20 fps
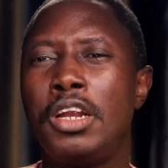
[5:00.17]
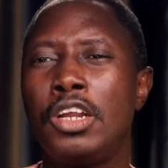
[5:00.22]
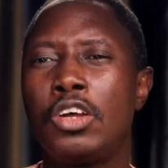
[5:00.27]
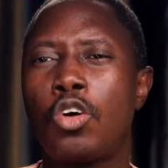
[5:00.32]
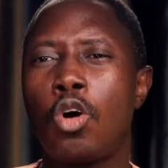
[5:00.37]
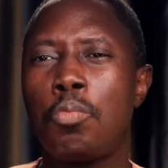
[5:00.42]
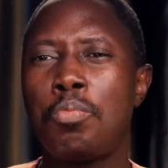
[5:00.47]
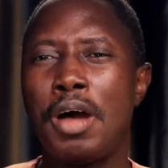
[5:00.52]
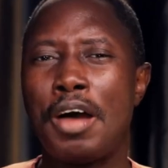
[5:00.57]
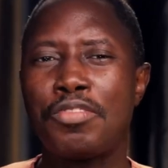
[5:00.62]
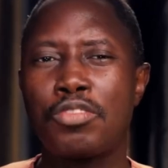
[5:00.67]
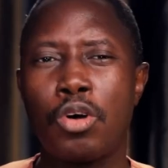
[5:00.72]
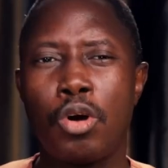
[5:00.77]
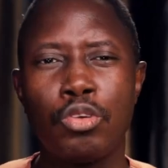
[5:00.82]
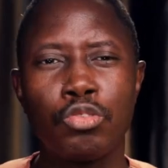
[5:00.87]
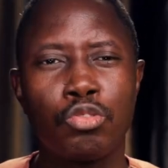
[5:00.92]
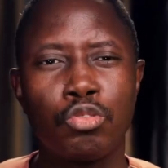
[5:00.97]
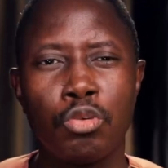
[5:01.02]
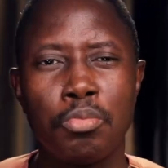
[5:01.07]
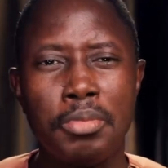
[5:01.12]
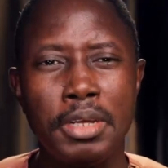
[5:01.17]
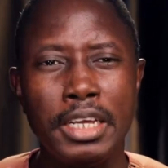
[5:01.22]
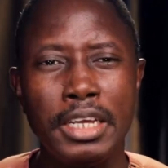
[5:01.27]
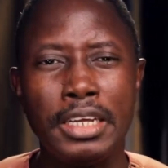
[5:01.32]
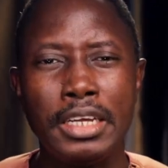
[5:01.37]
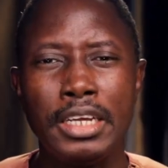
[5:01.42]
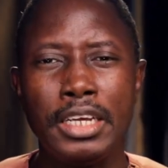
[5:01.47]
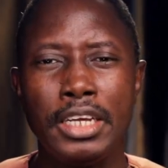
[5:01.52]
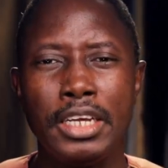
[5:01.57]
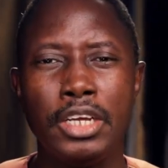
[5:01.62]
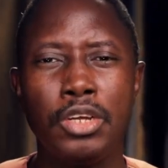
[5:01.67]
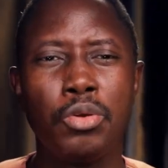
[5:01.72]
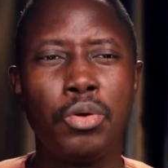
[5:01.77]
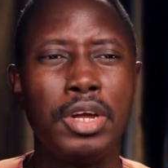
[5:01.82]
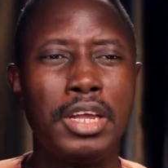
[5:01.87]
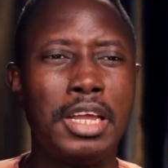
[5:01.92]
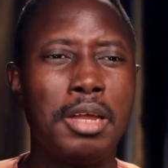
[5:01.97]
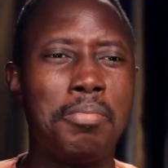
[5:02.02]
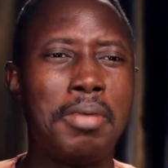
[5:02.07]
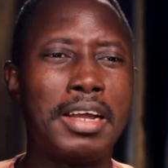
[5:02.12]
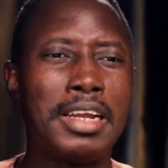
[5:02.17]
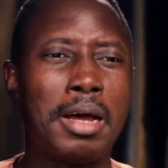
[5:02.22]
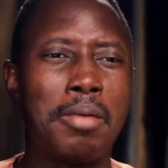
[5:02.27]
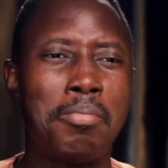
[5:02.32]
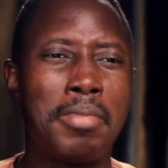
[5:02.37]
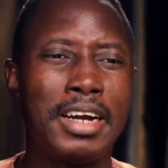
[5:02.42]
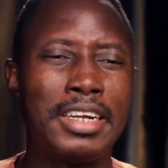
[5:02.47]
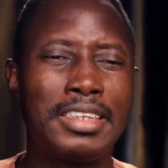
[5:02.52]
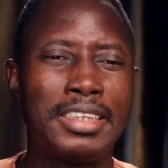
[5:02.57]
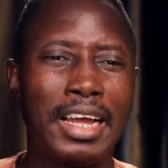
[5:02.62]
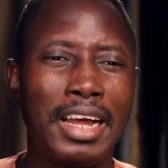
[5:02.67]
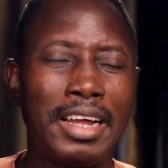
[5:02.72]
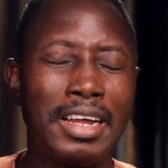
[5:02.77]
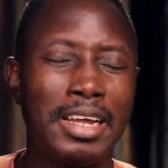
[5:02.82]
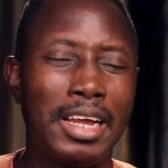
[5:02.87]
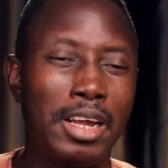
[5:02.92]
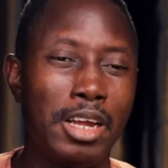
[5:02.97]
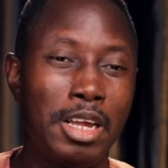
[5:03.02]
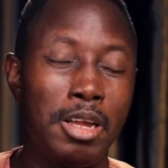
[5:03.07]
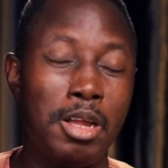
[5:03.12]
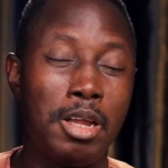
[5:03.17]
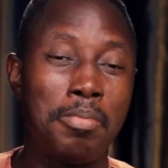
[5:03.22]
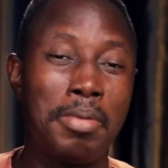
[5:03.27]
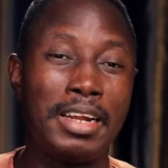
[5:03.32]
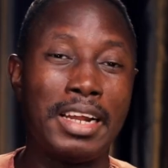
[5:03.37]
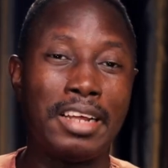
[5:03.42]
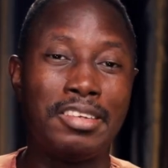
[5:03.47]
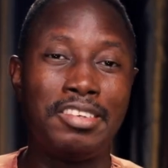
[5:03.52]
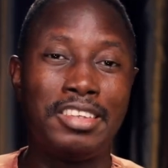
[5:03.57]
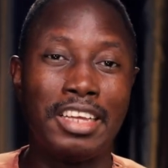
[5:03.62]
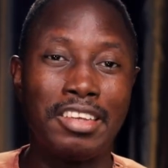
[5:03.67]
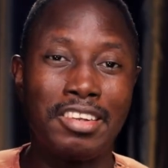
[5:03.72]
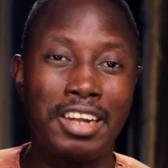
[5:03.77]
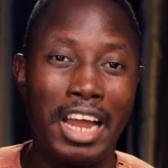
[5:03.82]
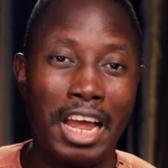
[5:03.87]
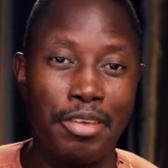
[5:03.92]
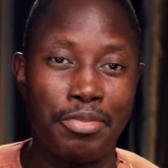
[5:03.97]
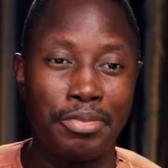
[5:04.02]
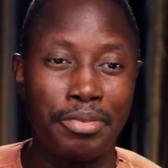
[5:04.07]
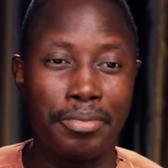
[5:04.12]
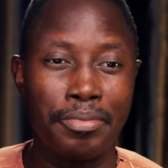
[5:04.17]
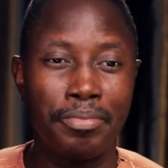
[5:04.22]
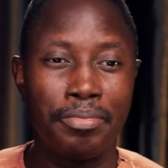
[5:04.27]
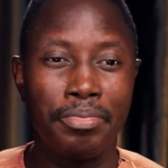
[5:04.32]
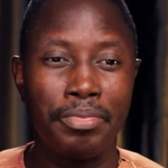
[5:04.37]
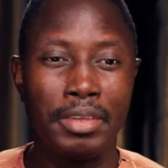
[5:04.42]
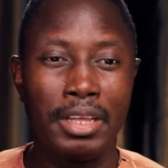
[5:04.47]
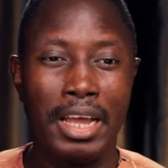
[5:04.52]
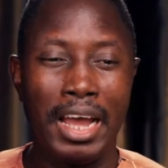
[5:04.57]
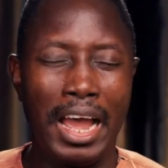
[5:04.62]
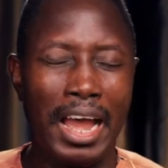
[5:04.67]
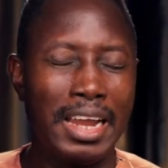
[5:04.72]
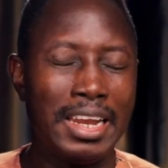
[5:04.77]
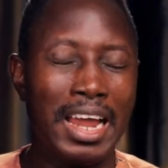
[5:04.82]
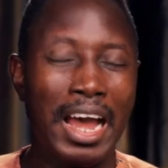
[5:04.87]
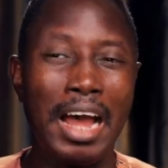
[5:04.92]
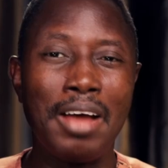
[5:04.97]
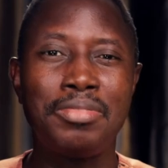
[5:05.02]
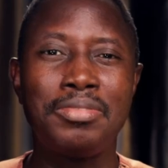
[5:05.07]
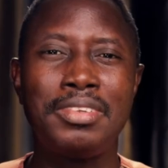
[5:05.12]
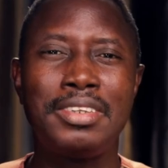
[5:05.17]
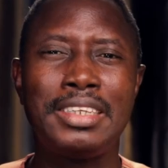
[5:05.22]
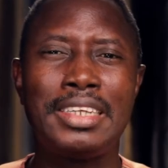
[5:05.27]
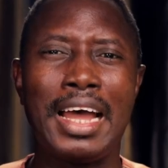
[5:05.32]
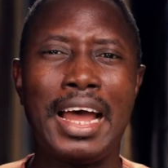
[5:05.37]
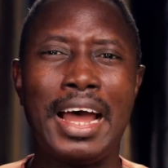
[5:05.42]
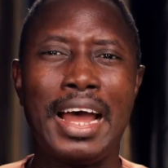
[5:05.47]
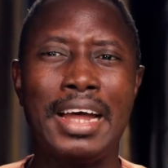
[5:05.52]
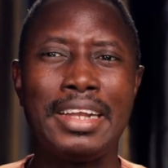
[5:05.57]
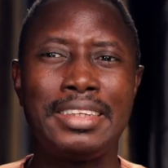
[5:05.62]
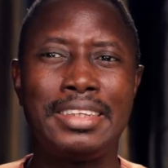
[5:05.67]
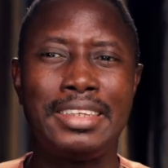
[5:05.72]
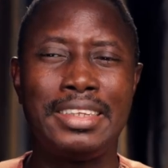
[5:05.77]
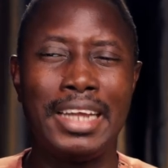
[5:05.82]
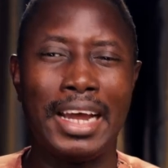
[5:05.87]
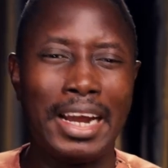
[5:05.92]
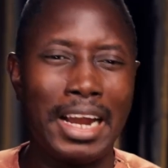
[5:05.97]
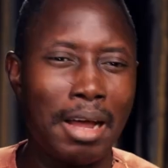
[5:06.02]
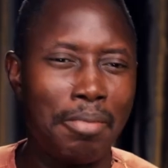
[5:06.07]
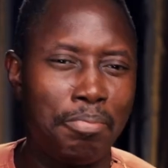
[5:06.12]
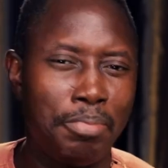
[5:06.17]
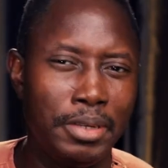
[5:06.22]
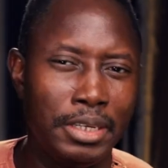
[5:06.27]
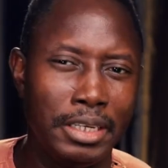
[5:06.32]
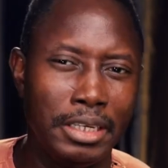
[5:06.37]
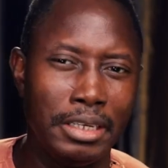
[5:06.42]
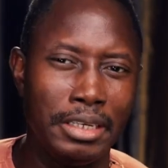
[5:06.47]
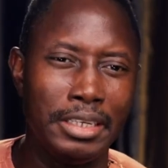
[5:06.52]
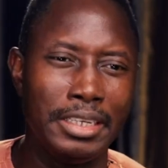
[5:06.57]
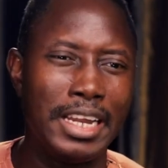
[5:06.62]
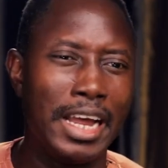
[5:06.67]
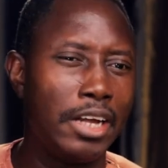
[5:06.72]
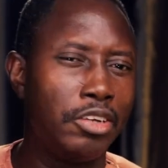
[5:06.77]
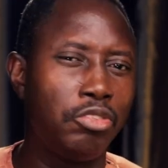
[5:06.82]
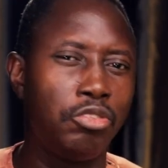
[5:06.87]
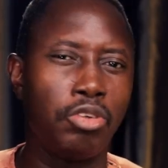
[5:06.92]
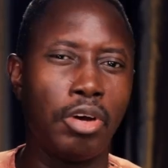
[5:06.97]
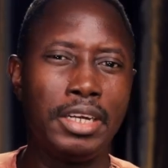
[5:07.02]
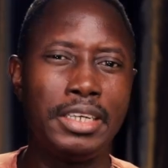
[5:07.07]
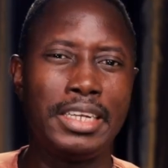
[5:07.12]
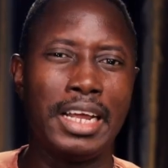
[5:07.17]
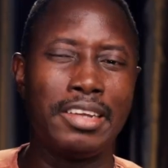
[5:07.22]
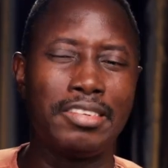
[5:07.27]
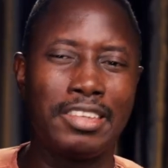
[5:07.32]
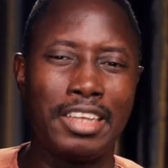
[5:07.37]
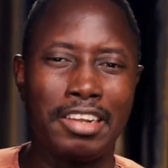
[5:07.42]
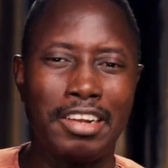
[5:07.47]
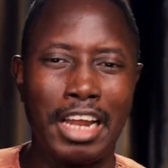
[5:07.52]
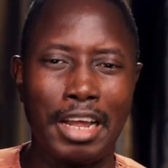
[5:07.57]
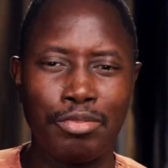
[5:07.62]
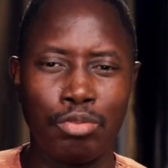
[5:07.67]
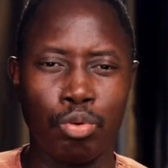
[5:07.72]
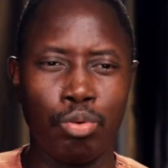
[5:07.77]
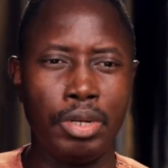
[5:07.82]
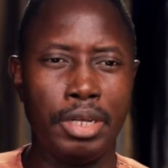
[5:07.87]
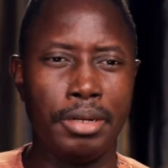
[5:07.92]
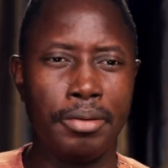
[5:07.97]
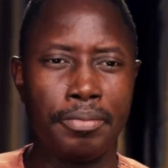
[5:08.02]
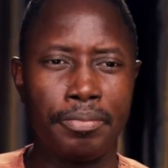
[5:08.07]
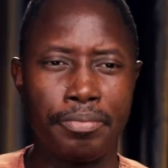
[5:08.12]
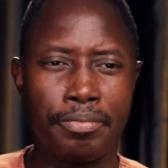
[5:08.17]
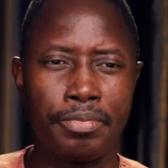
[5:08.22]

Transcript: many couple have come to me, you know, about their marital, about their sex life. And after therapy, they're enjoying their sex life today.